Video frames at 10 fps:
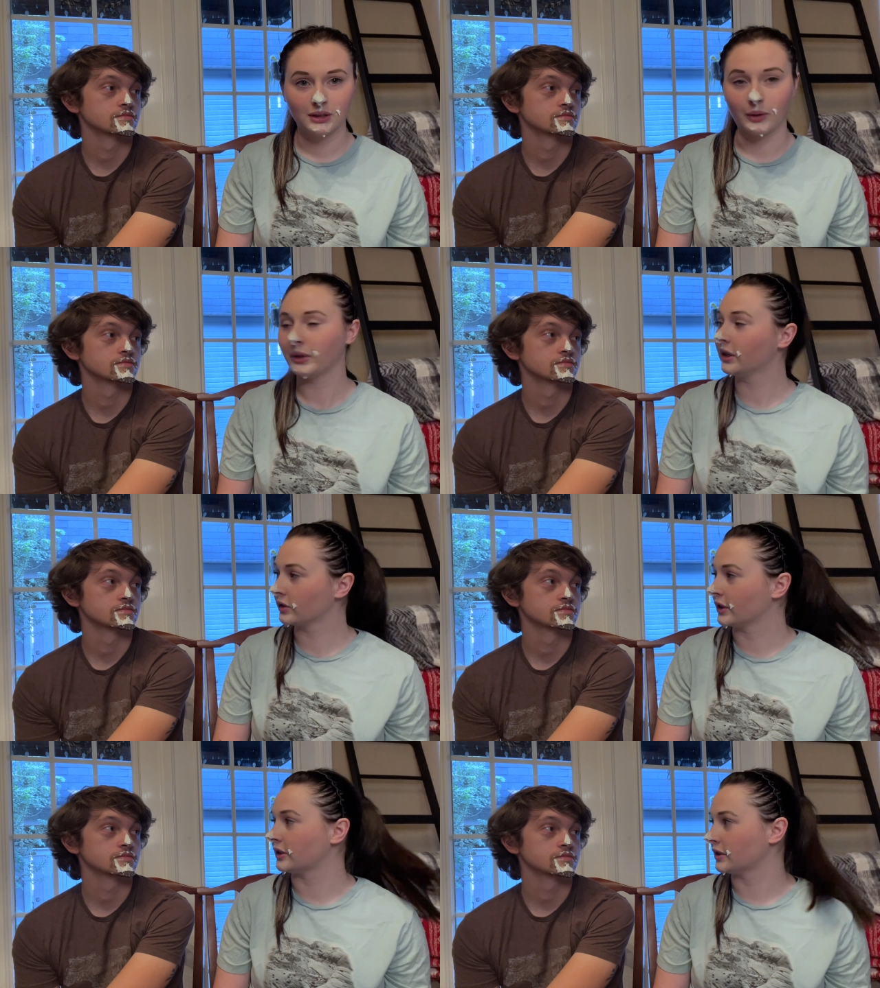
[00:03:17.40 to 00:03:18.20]
Speaker 1: I went
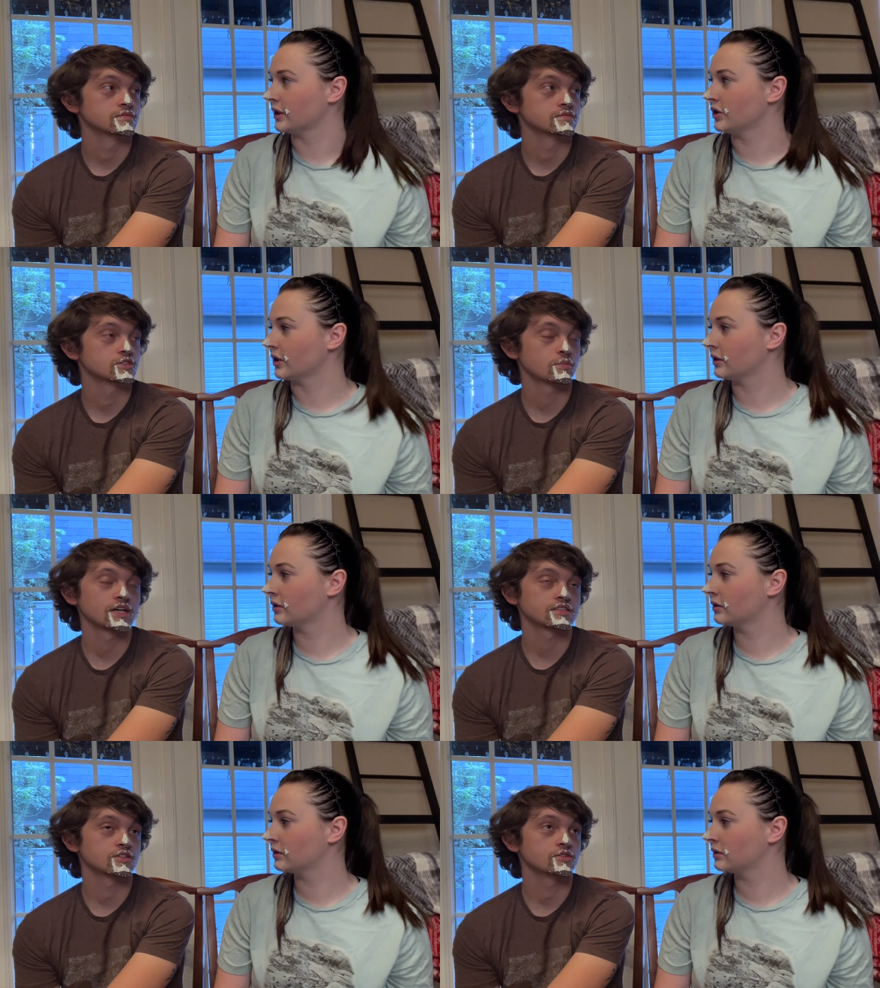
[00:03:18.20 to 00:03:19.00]
under anesthesia. So
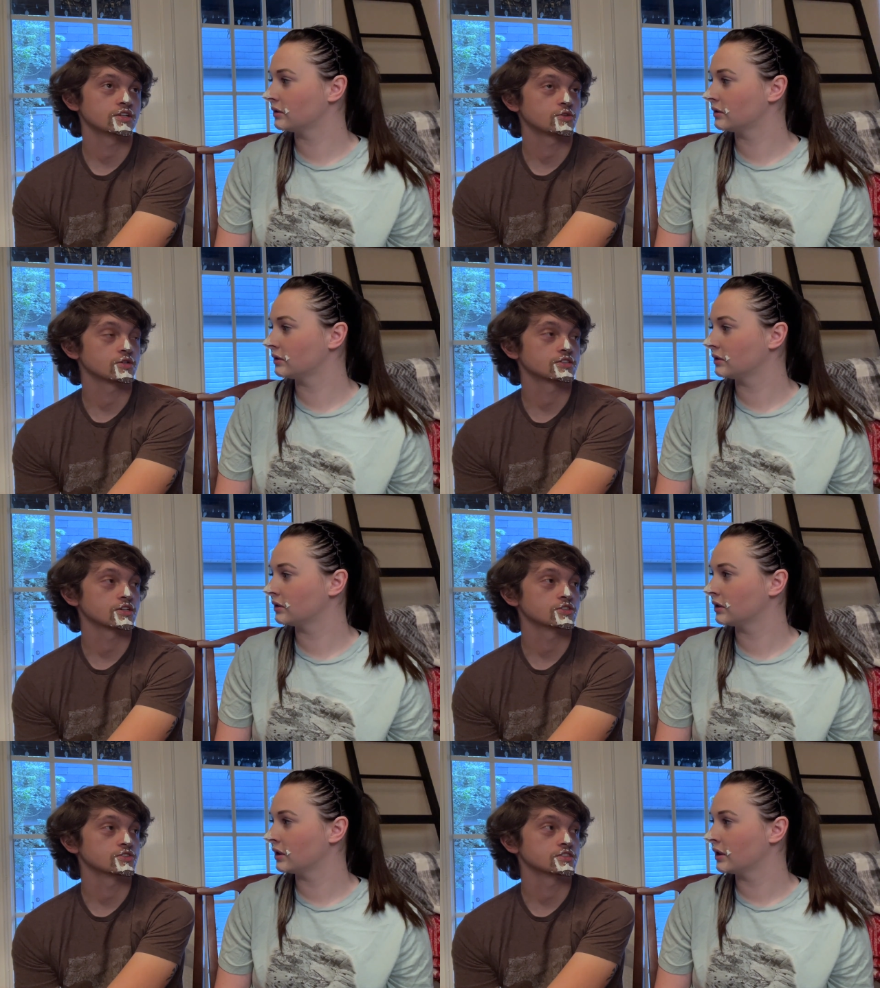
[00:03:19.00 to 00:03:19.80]
basically
Speaker 2: you did three
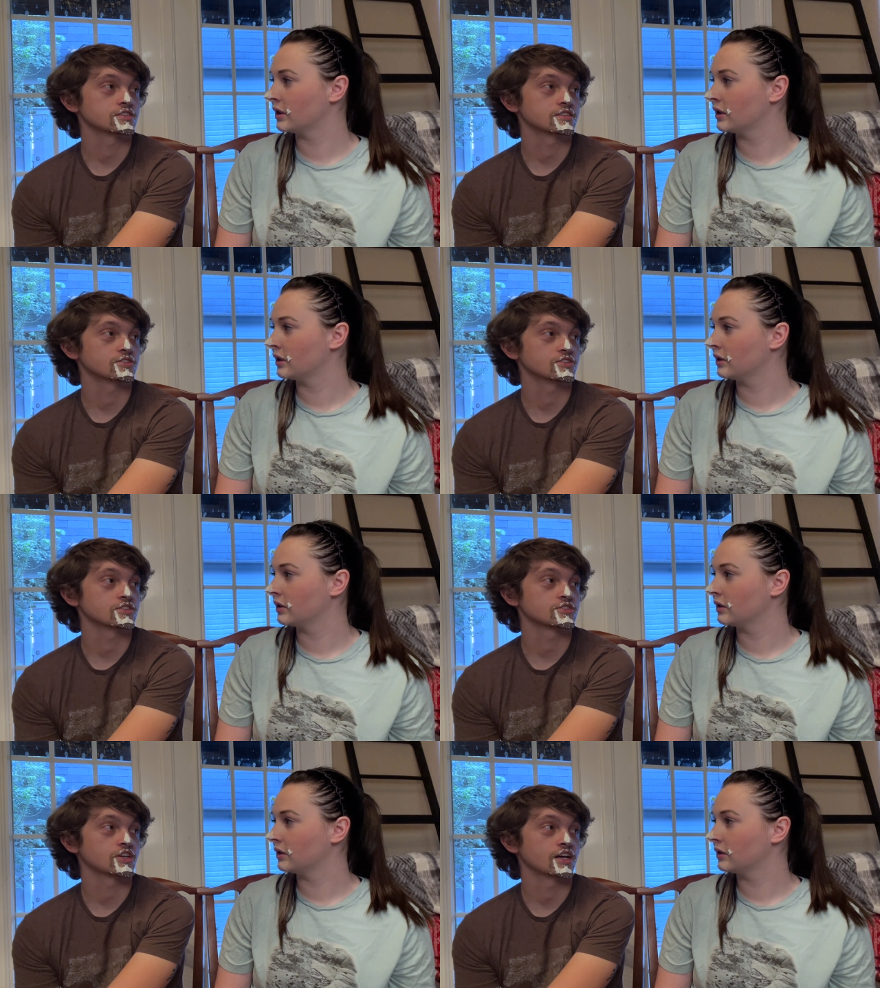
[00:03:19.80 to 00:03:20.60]
surgeries and you're
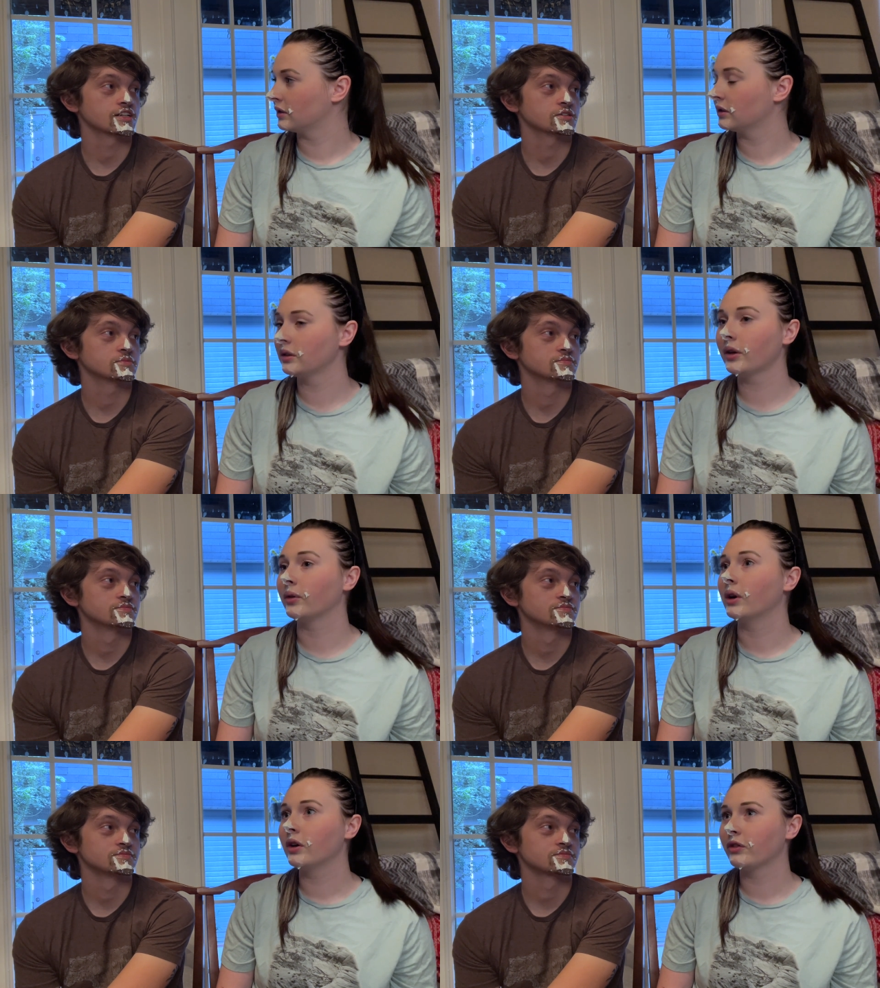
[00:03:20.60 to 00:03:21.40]
just trying to...
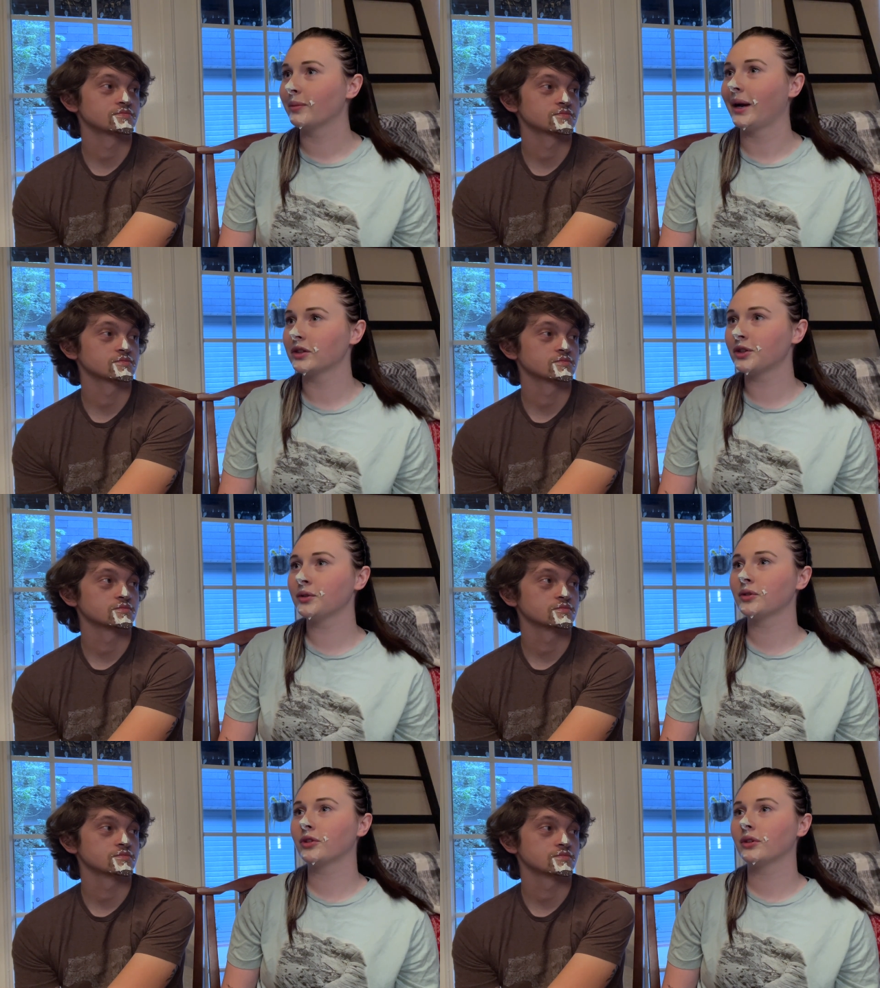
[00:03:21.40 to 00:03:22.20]
Speaker 1: No, for my
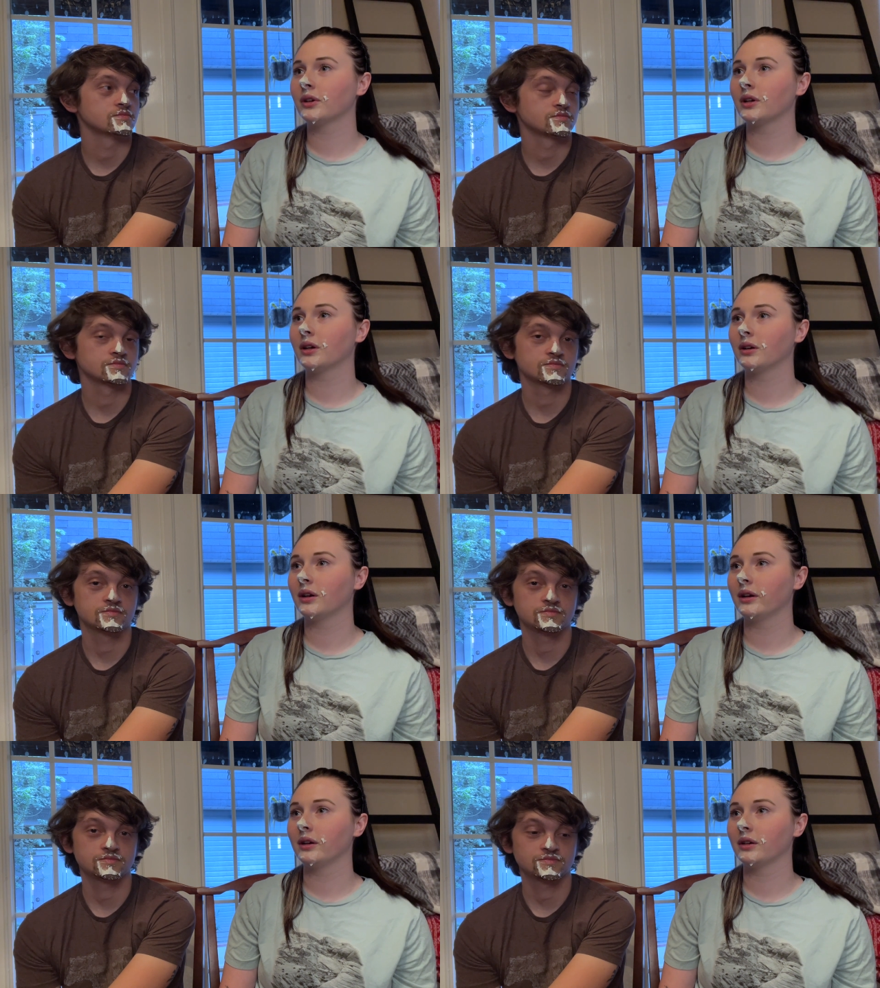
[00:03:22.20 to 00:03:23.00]
tooth,
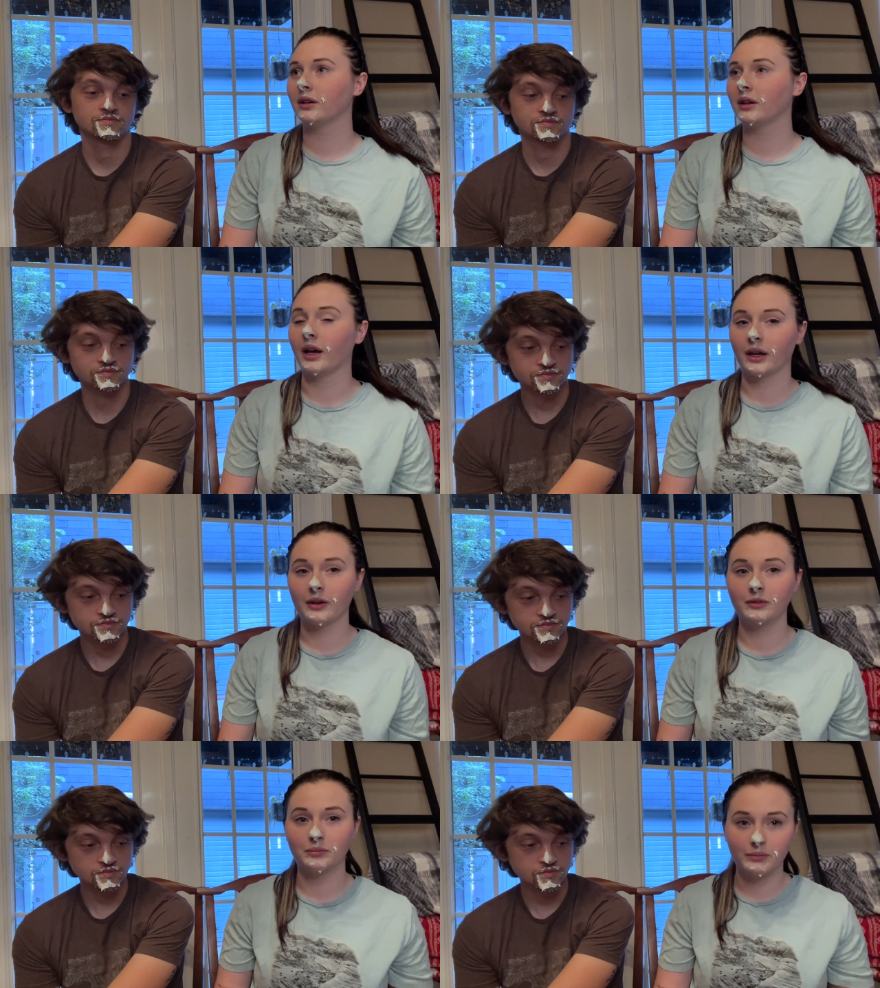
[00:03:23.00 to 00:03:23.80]
I
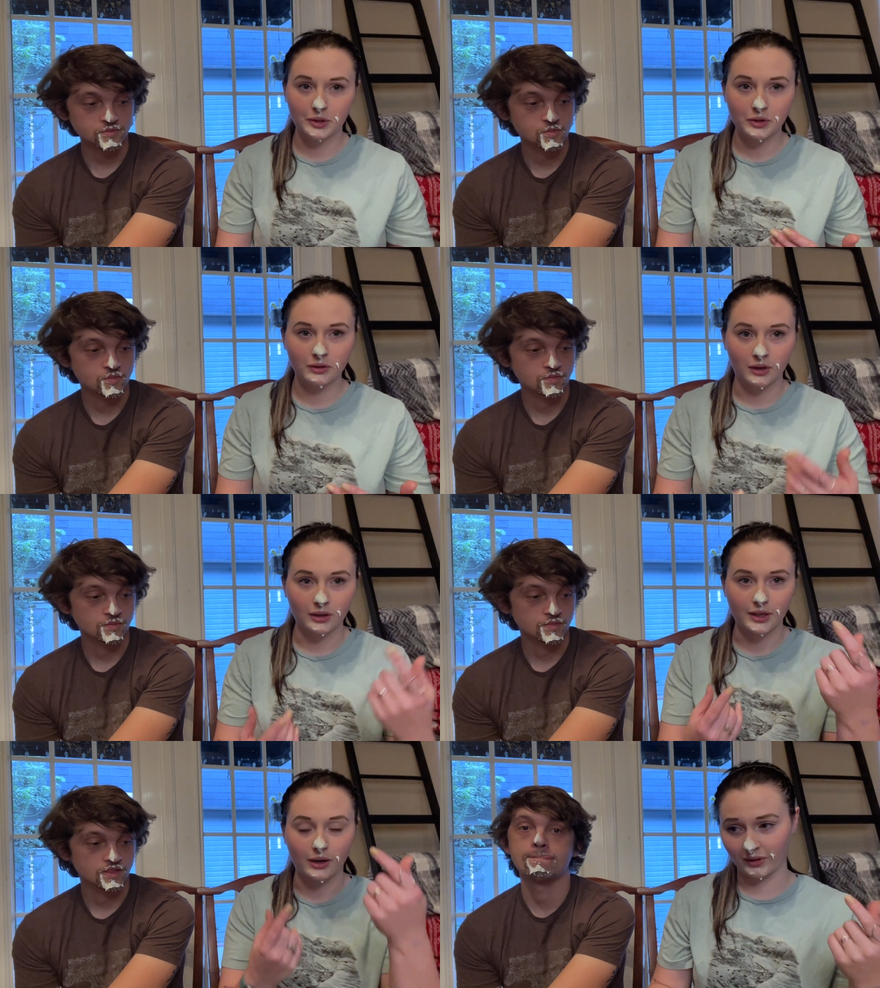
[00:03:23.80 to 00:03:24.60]
had my tooth
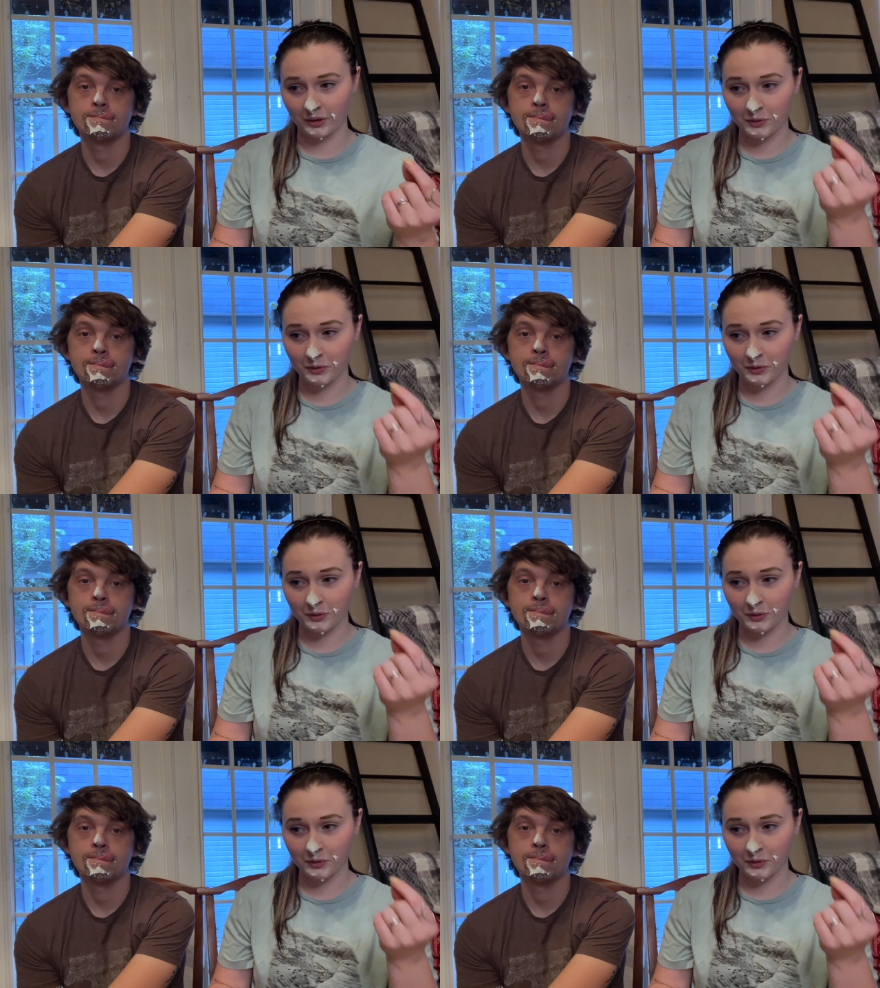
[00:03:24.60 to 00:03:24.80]
knocked out. They